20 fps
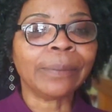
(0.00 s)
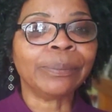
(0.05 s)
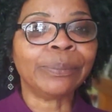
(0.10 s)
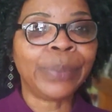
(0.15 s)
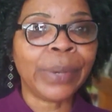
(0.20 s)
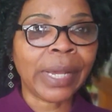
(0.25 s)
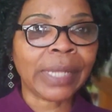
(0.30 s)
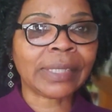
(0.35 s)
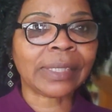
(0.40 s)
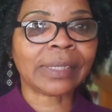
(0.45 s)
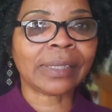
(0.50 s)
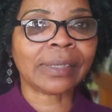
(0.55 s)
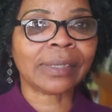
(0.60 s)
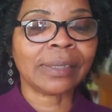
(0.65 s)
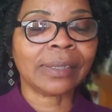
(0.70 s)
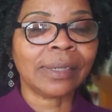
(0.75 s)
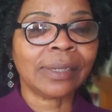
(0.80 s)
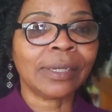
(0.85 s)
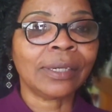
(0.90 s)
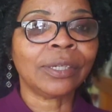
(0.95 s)
But,
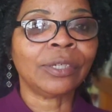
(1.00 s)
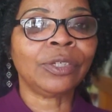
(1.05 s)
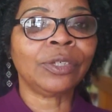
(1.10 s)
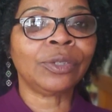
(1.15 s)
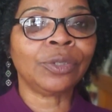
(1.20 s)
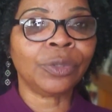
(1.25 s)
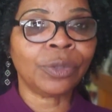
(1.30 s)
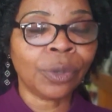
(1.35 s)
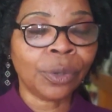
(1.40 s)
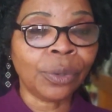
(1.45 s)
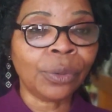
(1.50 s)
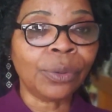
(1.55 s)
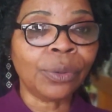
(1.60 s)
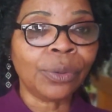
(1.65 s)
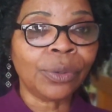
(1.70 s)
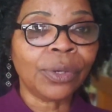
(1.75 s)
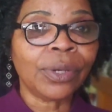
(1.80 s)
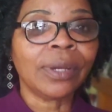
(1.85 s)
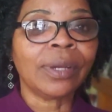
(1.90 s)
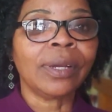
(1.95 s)
you know,
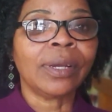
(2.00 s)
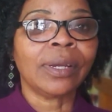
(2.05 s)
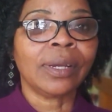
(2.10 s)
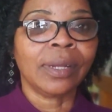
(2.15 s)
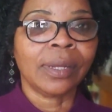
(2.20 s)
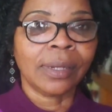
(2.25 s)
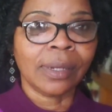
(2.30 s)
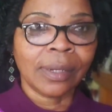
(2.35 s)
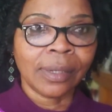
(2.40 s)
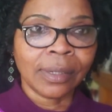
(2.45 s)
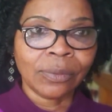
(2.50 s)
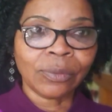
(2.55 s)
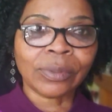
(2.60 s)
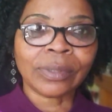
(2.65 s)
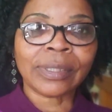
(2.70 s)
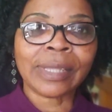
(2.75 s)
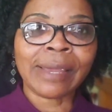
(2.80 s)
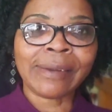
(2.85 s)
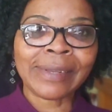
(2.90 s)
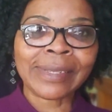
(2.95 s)

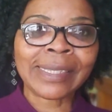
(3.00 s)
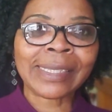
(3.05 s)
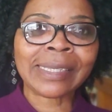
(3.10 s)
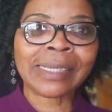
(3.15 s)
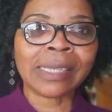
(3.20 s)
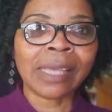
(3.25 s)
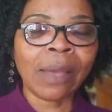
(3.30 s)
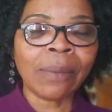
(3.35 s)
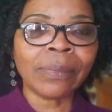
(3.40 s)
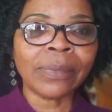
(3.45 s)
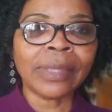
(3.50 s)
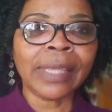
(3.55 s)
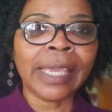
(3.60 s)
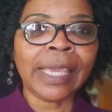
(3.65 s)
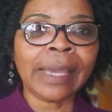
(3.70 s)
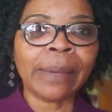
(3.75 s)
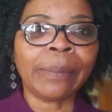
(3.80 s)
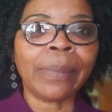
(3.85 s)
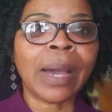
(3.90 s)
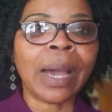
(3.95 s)
there is
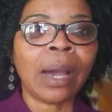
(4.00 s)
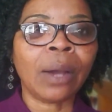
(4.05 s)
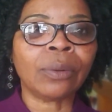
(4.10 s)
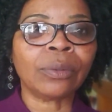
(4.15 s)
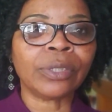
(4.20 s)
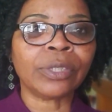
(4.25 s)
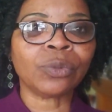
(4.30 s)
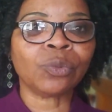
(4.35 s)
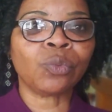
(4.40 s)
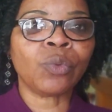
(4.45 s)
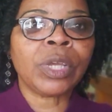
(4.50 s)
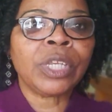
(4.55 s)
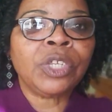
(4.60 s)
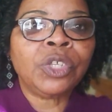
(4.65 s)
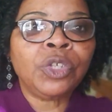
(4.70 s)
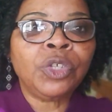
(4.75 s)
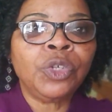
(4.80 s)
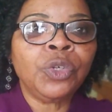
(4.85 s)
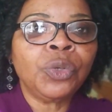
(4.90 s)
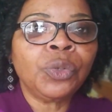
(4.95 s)
something about when
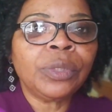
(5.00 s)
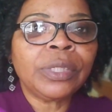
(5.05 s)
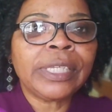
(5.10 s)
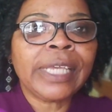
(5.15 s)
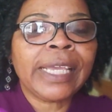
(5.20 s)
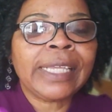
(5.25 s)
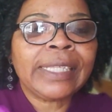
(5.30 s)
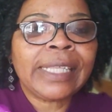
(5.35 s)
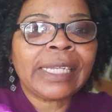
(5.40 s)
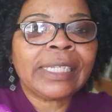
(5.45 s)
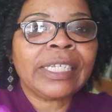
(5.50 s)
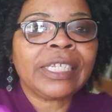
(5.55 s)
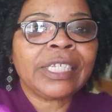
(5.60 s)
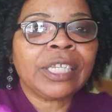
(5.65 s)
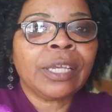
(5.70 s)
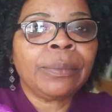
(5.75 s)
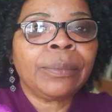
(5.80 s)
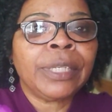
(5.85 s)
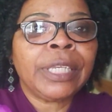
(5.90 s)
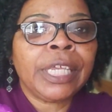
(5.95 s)
you take that
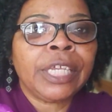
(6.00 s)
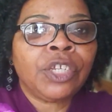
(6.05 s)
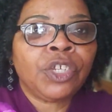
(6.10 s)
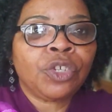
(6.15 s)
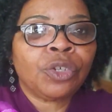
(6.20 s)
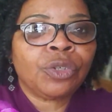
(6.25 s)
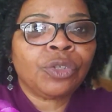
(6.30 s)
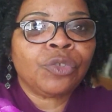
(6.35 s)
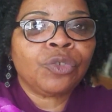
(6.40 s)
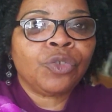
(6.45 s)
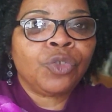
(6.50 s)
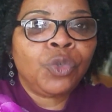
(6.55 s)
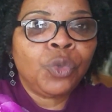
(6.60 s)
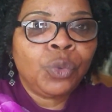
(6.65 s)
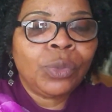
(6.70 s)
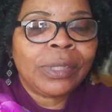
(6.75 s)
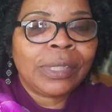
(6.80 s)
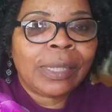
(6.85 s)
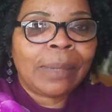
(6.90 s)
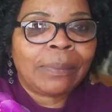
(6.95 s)
determination to
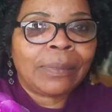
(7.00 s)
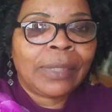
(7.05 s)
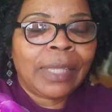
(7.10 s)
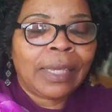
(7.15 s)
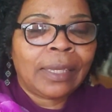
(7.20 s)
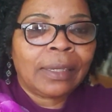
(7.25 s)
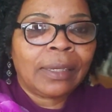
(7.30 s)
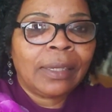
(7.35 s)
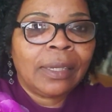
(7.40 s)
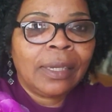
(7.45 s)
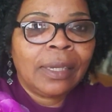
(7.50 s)
do something,